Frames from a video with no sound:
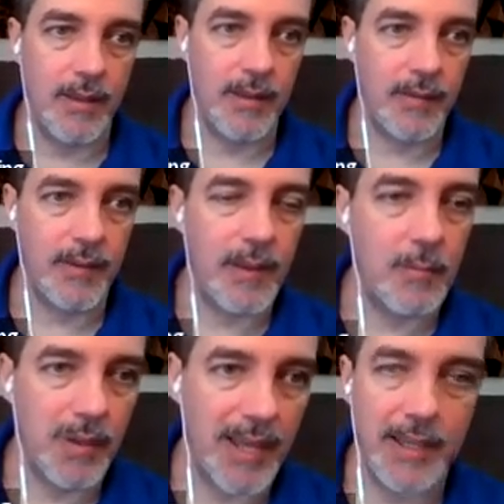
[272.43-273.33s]
This is a
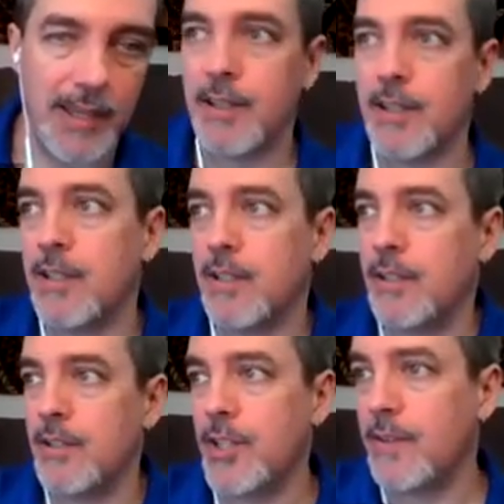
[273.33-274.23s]
blank
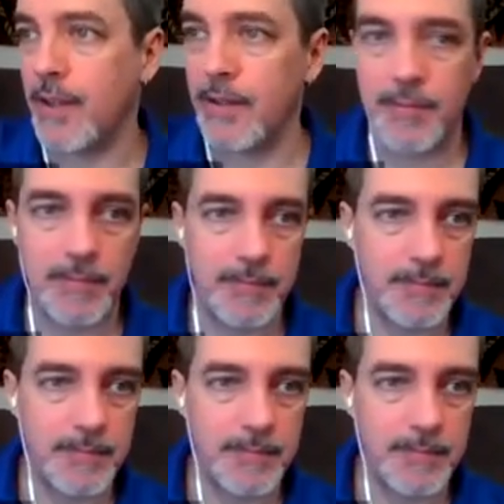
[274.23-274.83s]
sheet set.